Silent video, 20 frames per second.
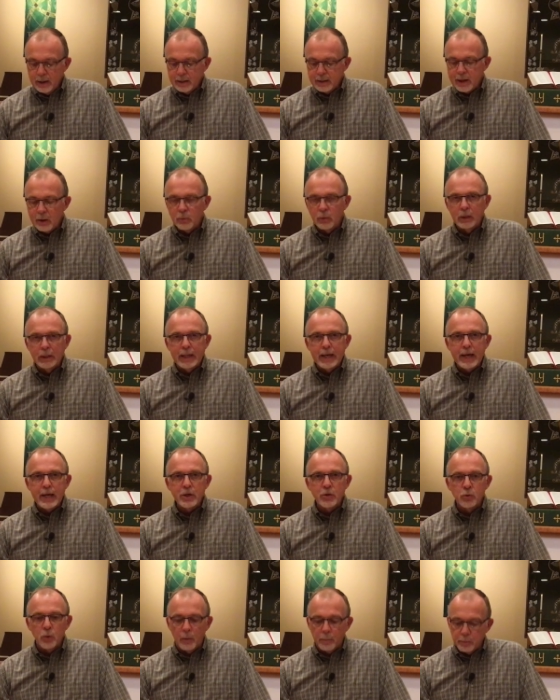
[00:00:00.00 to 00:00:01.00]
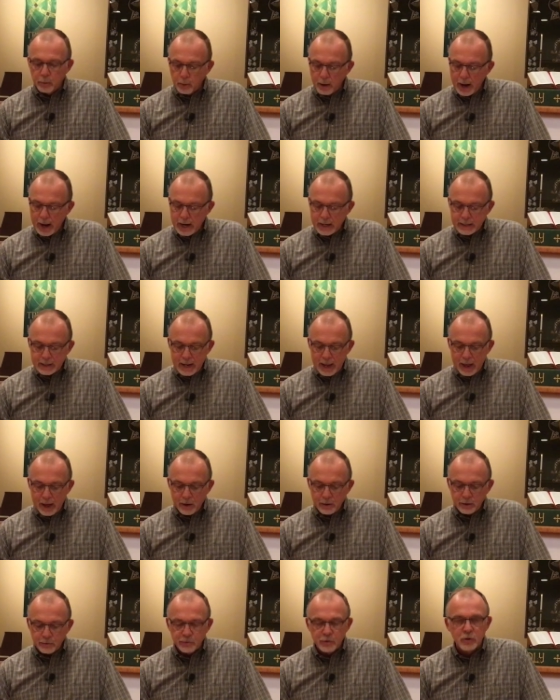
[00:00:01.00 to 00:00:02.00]
that will lead to a
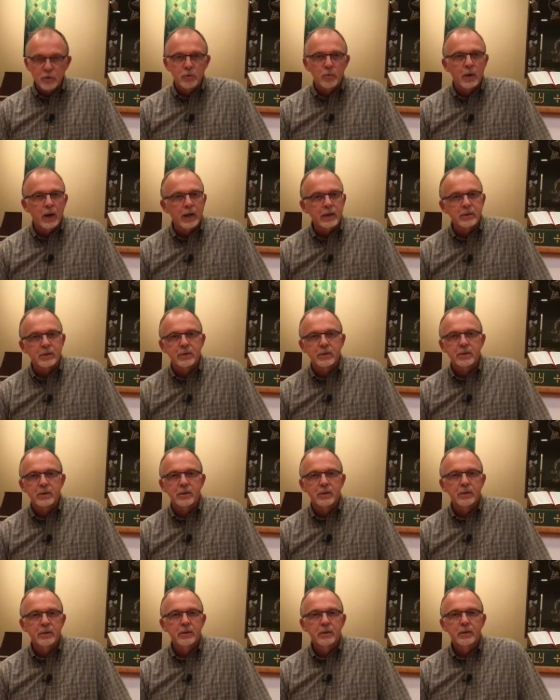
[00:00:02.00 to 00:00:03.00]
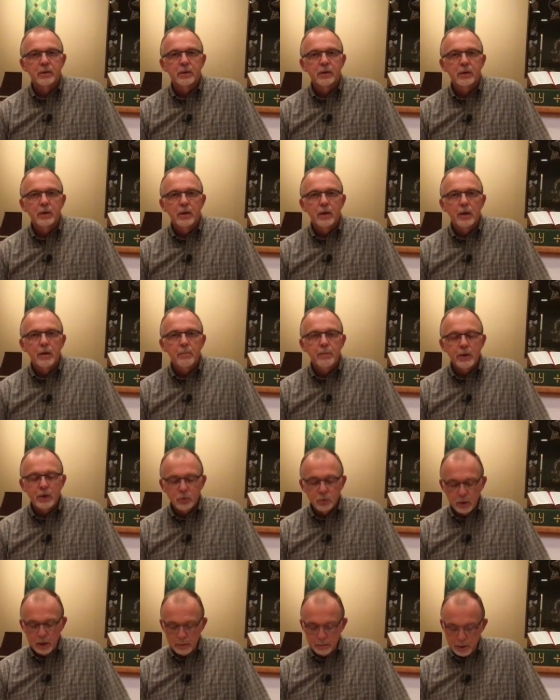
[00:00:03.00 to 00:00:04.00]
breakdown of trust
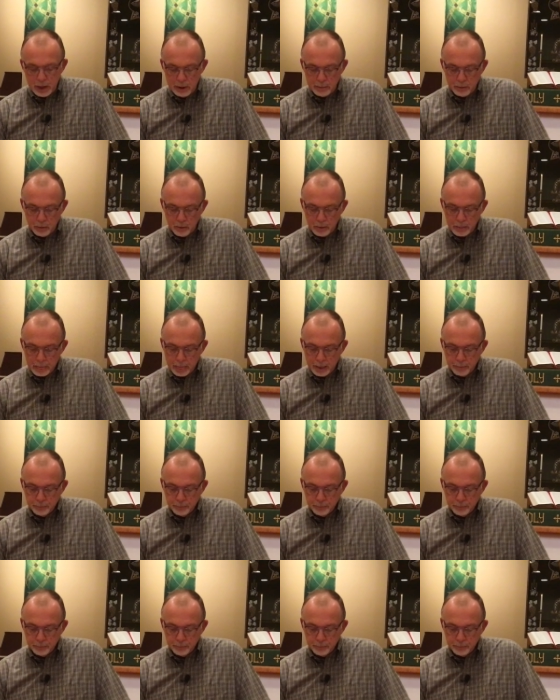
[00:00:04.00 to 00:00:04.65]
between people,